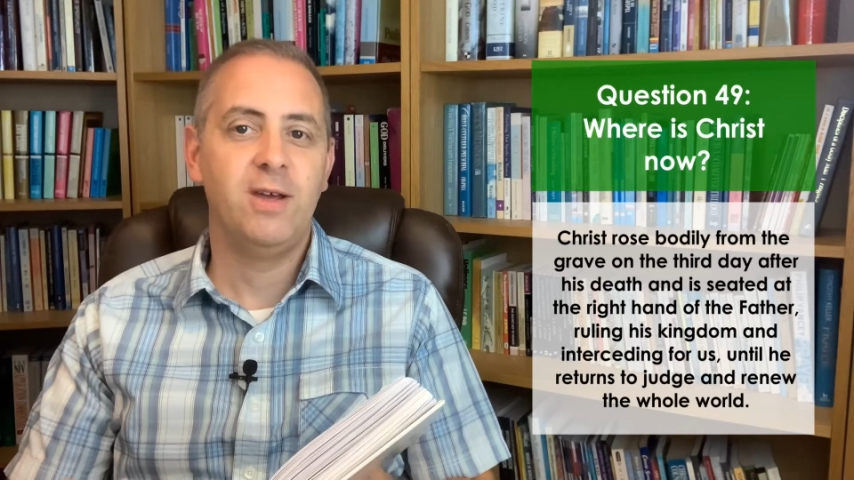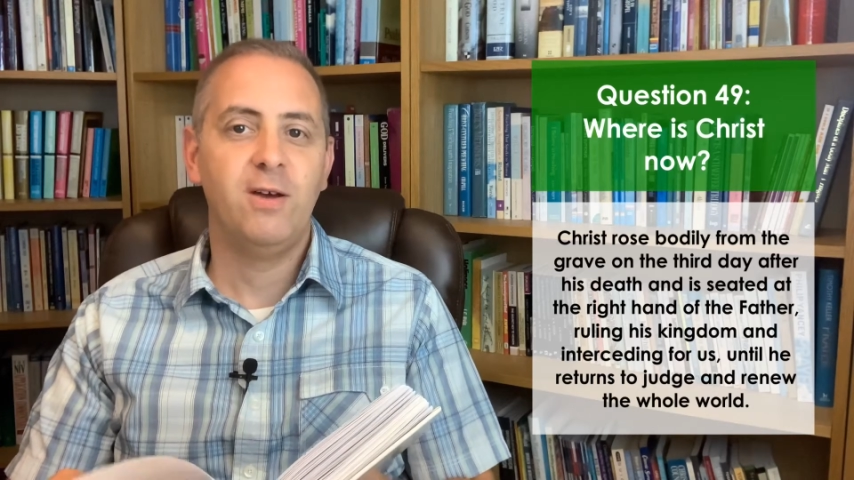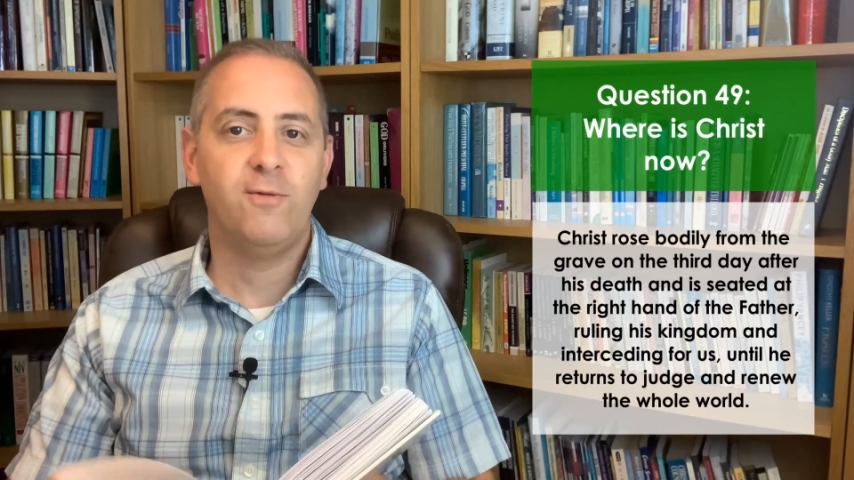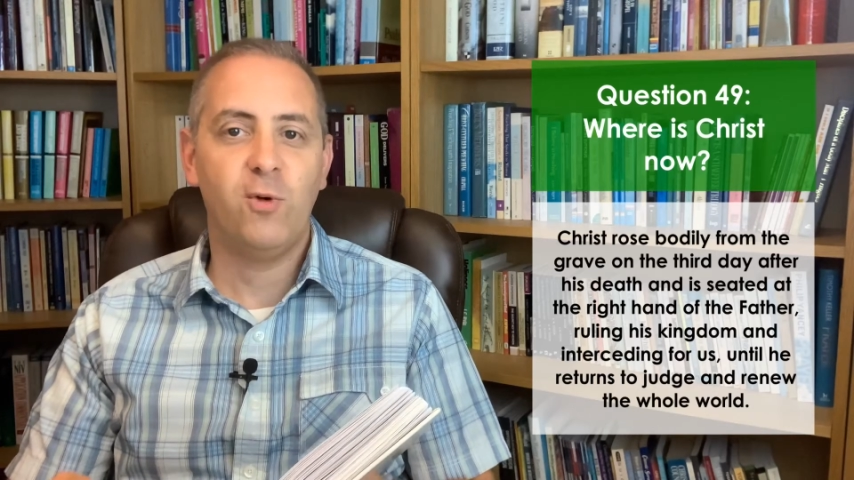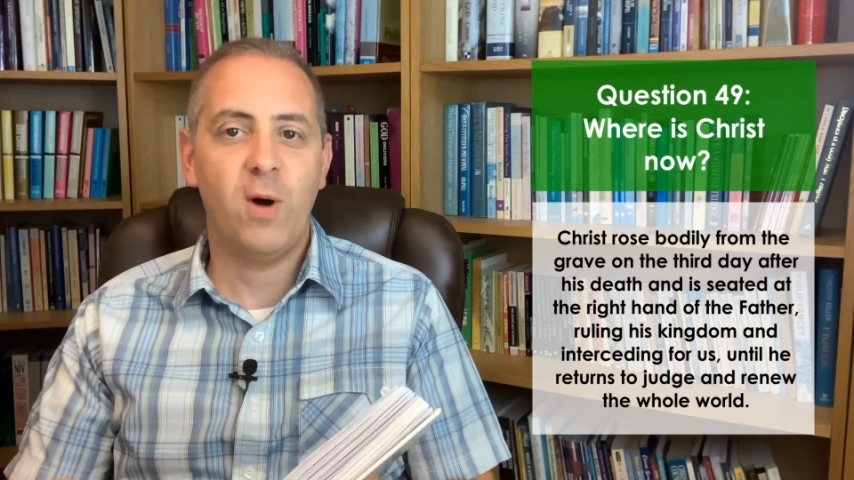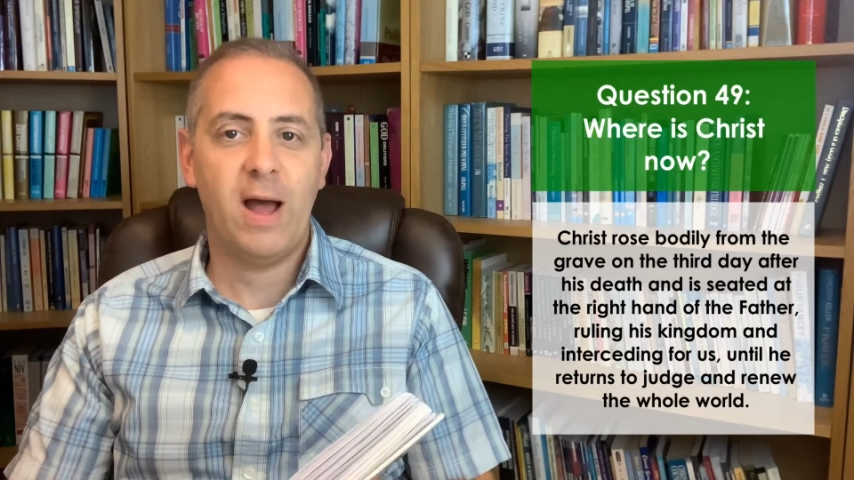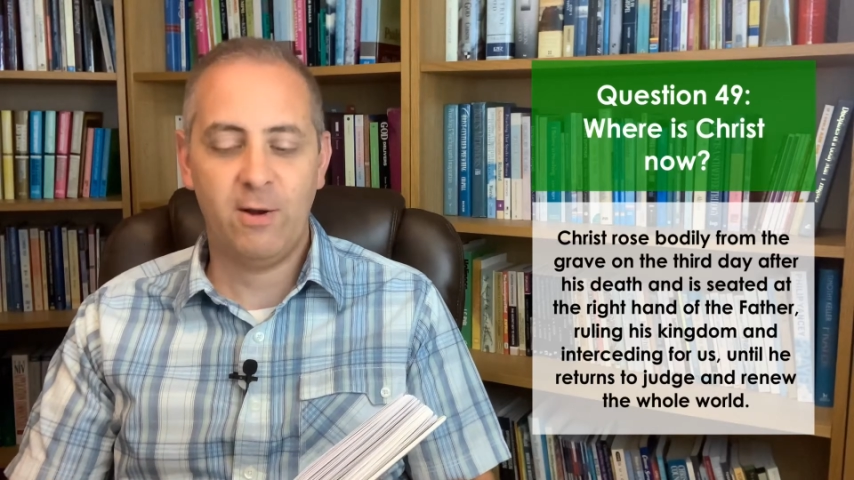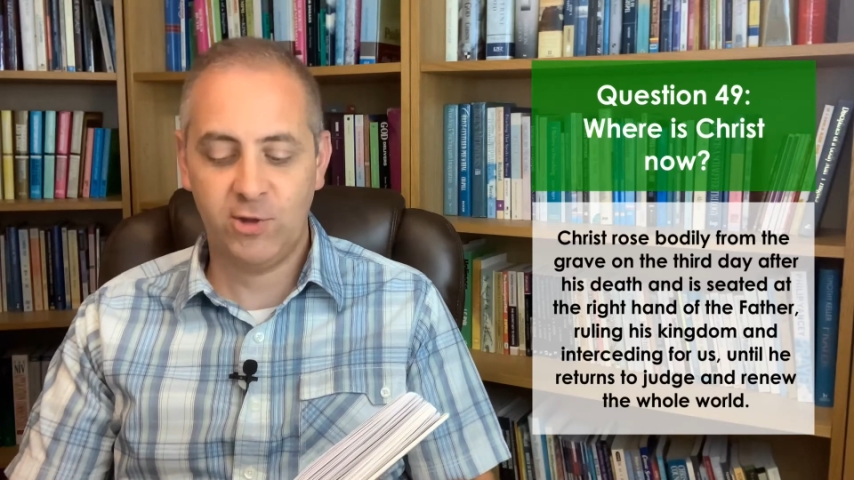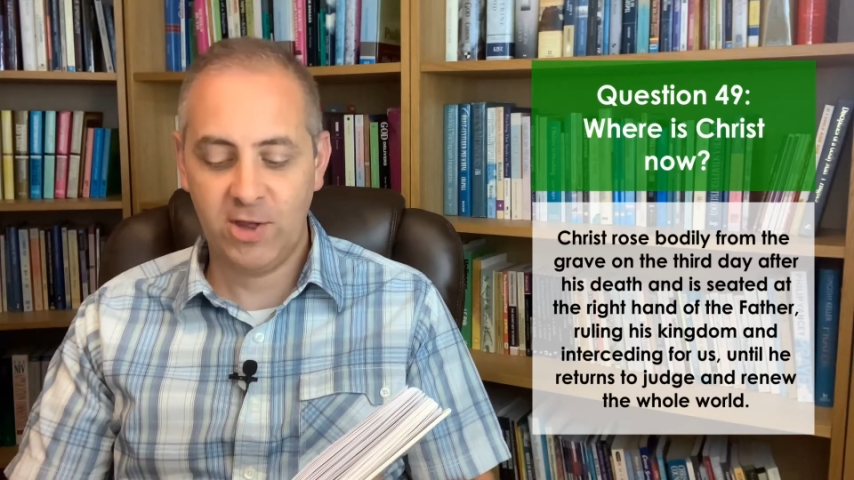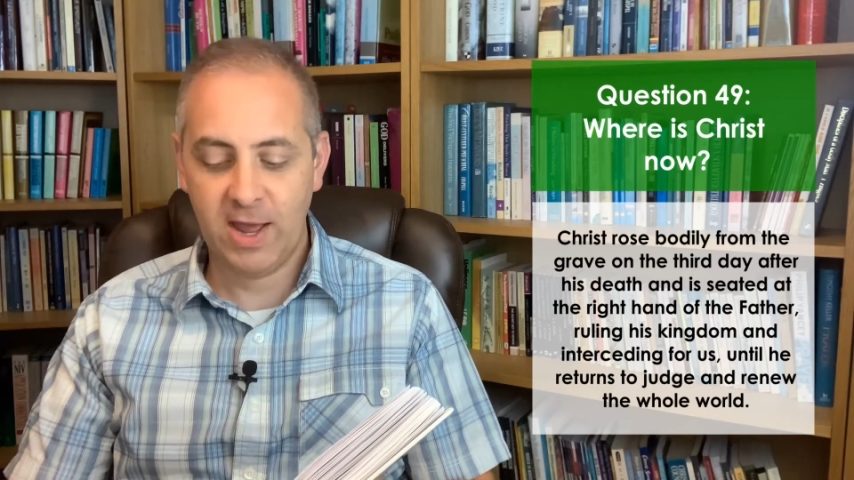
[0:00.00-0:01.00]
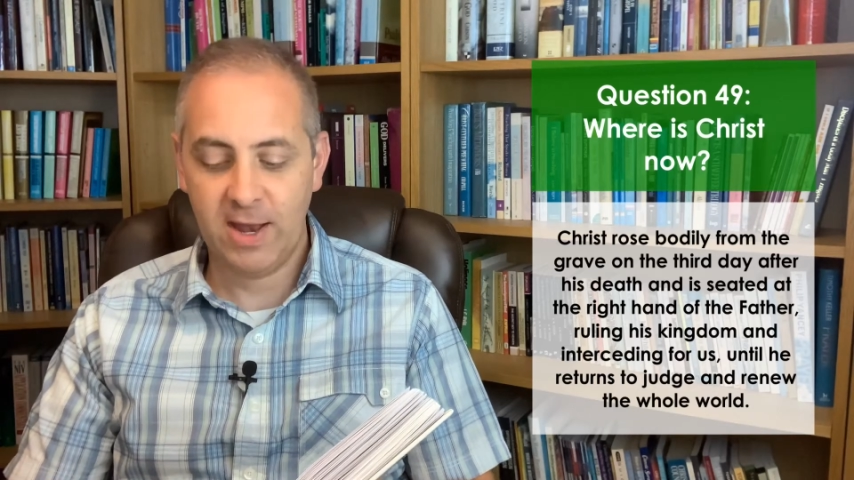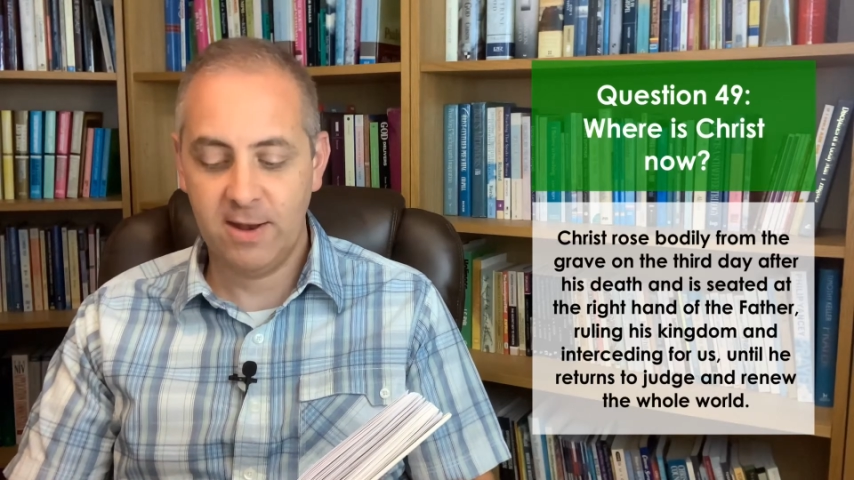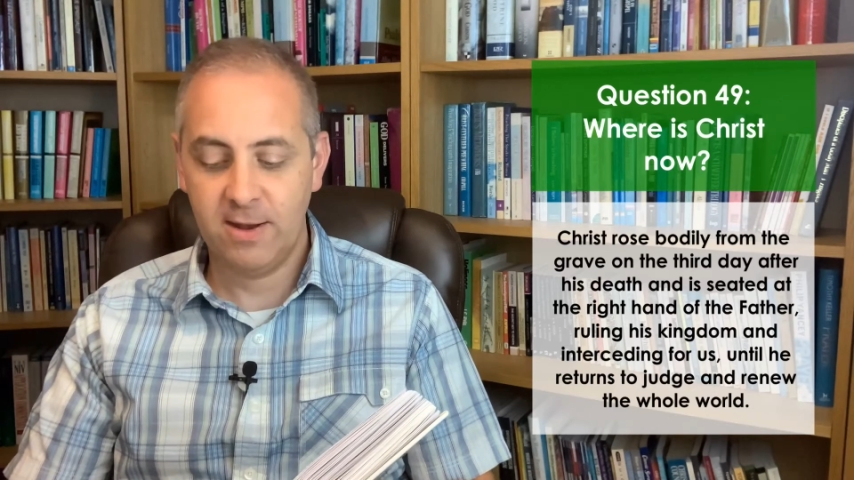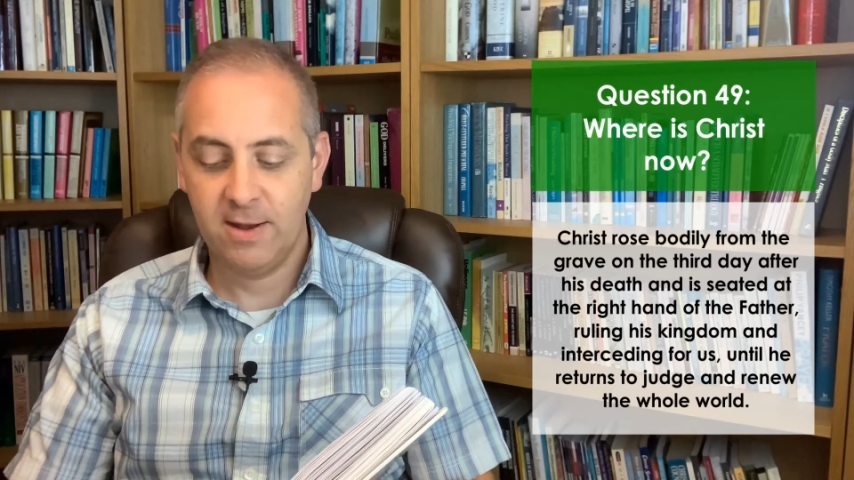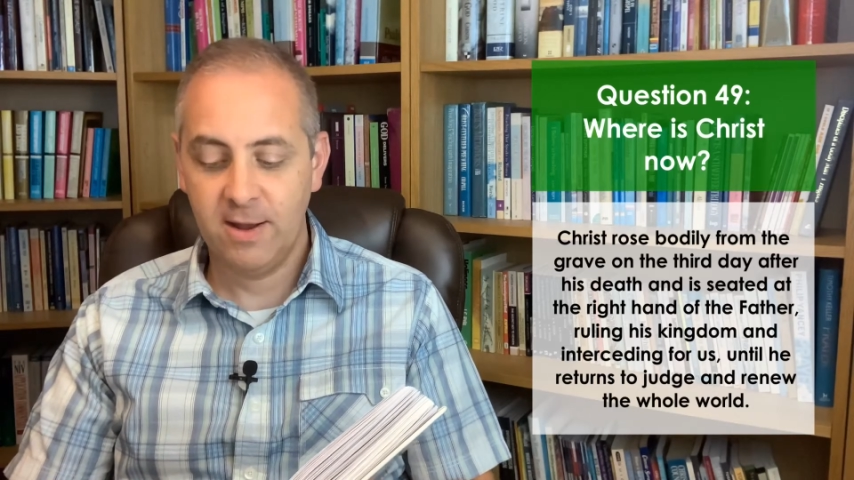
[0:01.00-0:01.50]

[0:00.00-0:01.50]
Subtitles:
for our sin,